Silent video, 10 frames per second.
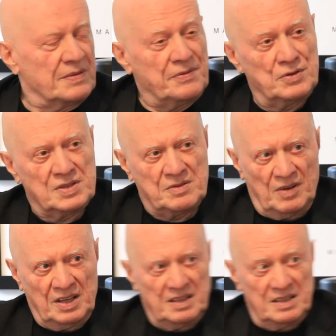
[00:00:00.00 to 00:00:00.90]
The first
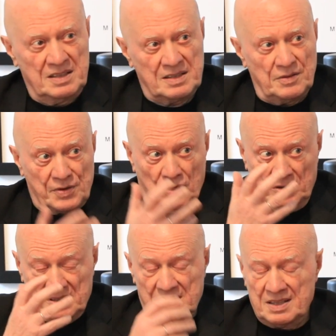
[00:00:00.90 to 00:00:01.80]
one is, of
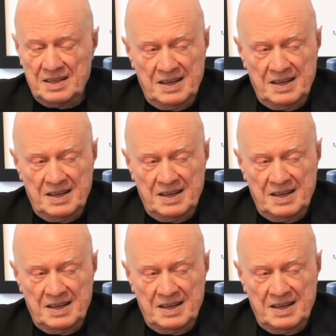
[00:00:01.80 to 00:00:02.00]
course,